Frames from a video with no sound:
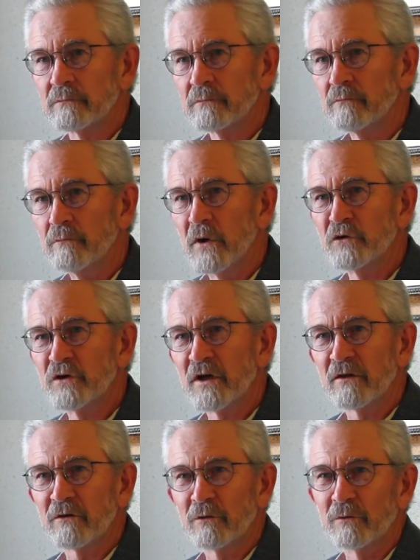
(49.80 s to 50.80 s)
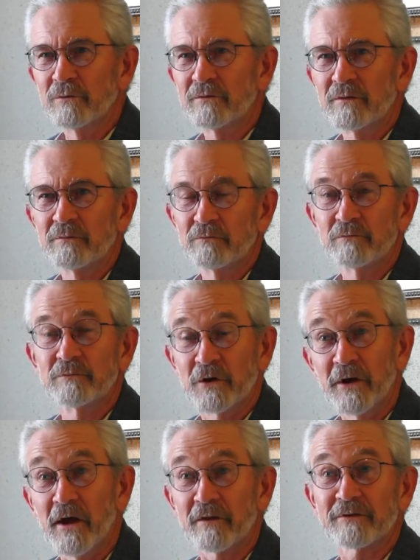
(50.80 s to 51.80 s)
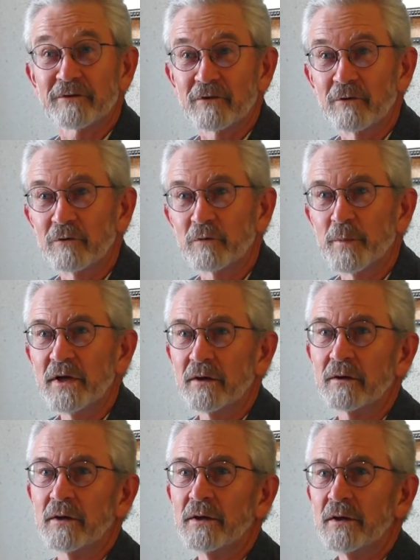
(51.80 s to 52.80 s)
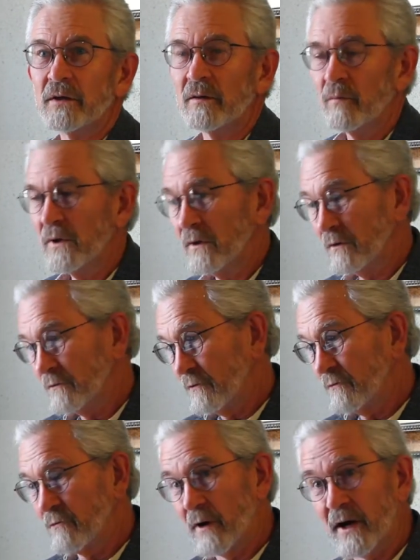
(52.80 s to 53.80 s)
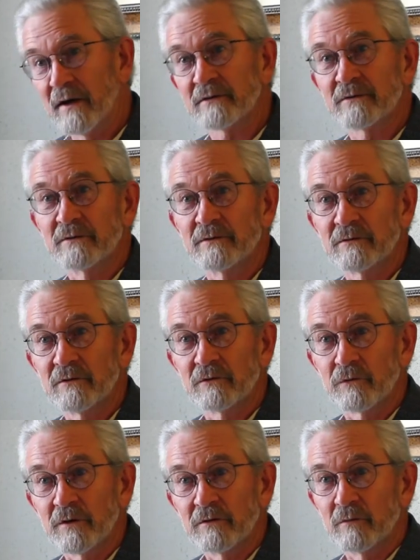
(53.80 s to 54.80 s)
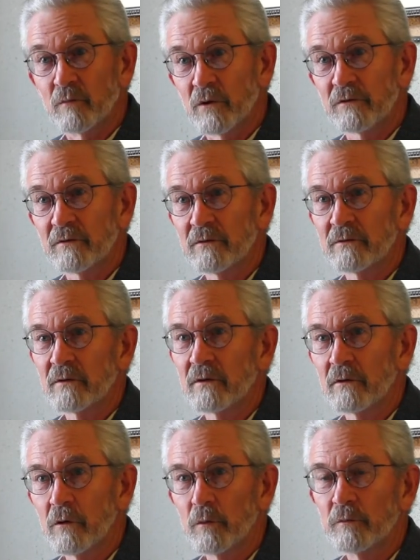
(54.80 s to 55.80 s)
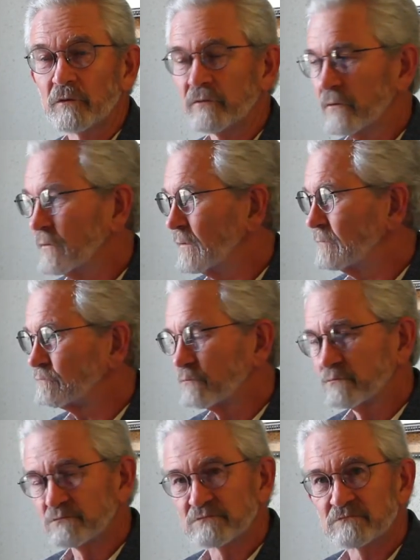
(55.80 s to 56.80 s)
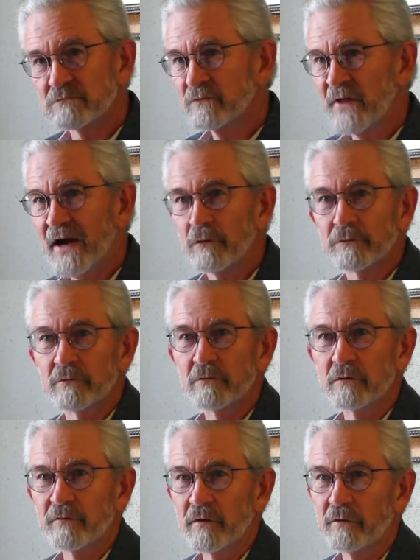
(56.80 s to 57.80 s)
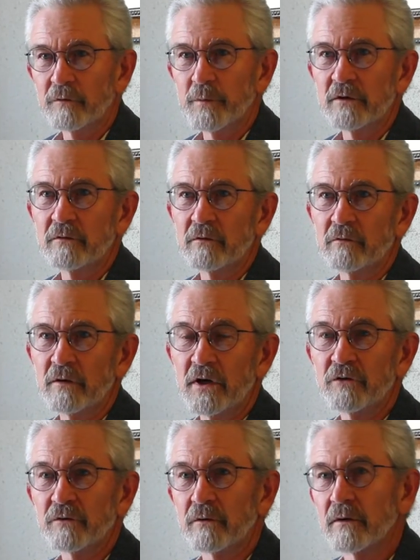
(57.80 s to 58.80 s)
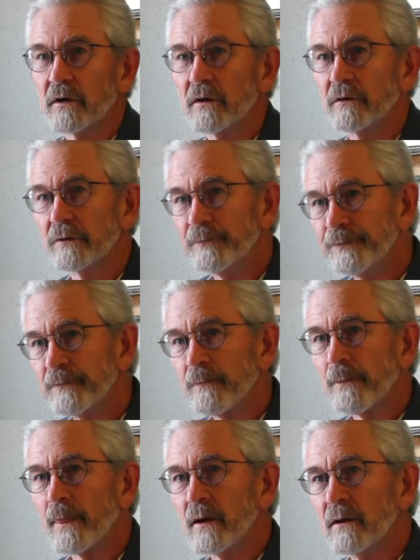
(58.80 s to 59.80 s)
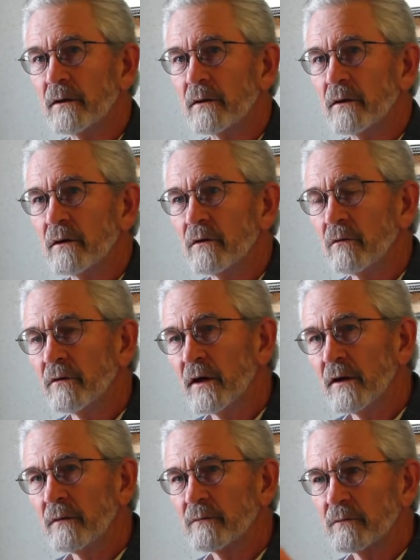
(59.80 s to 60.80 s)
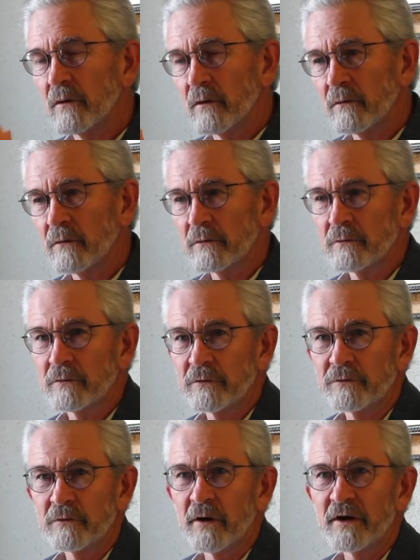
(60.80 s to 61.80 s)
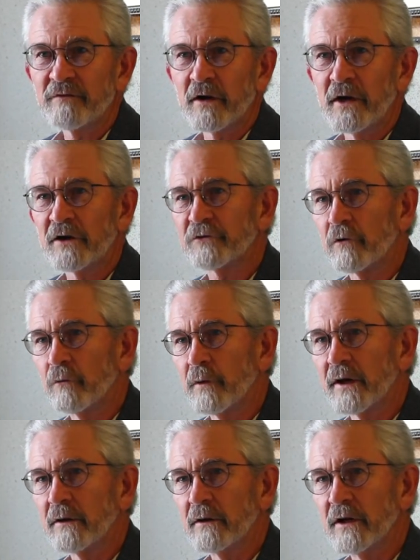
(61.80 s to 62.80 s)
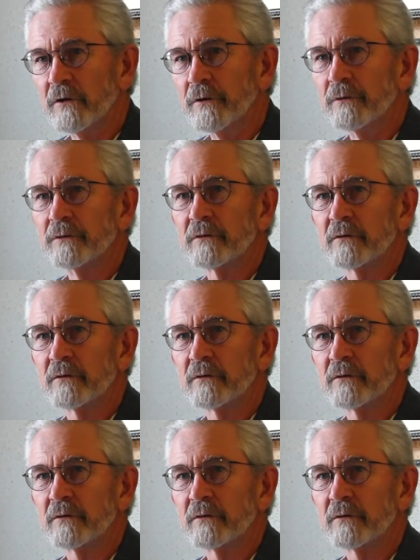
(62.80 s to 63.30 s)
munching those to death, so to speak, because those grasses and trees and bushes are homes for thousands of other species in nature, and they are kind of the natural regulators